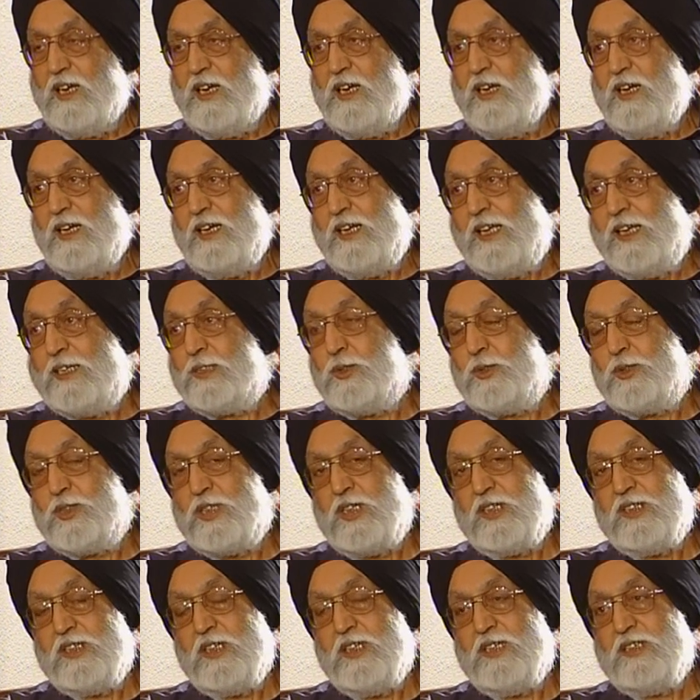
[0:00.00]
And as you
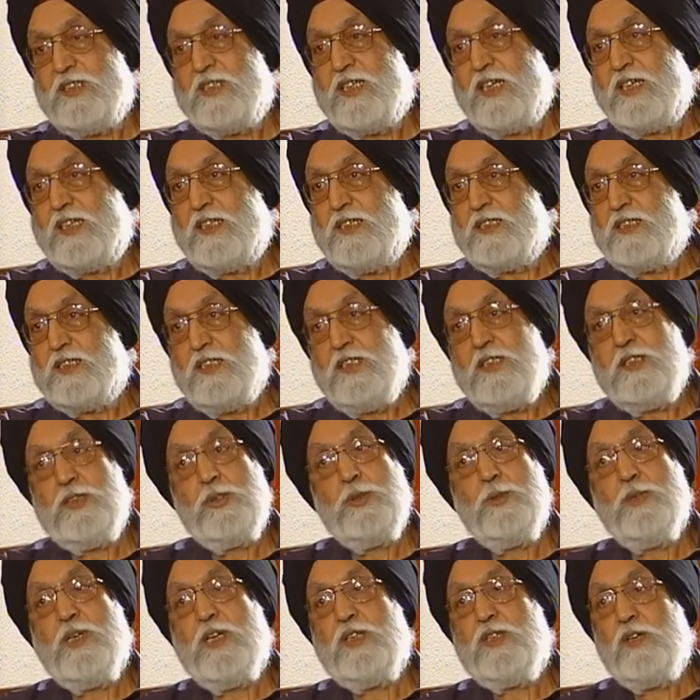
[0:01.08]
say, 30 seconds
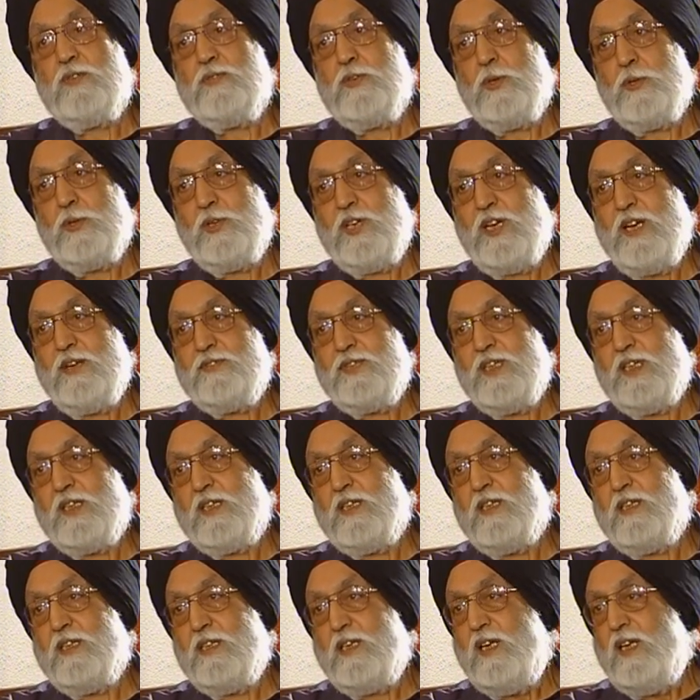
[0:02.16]
each, you get your photograph
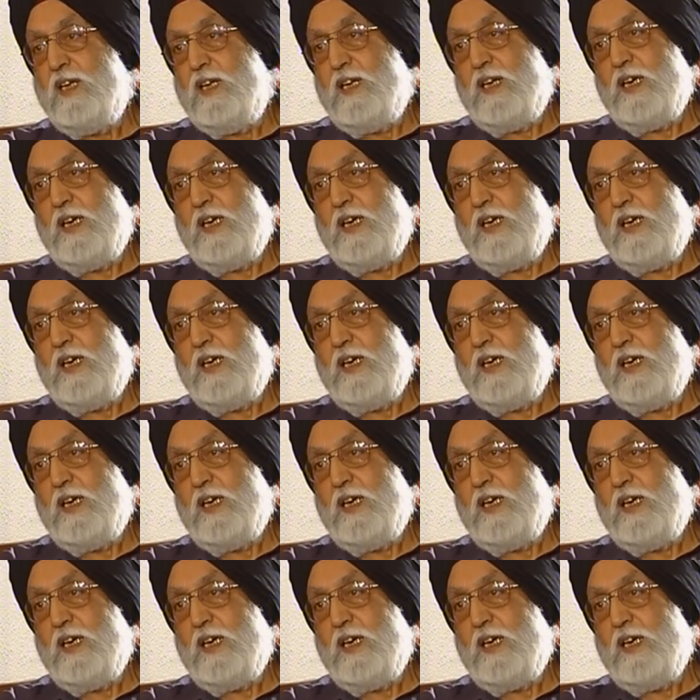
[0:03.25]
taken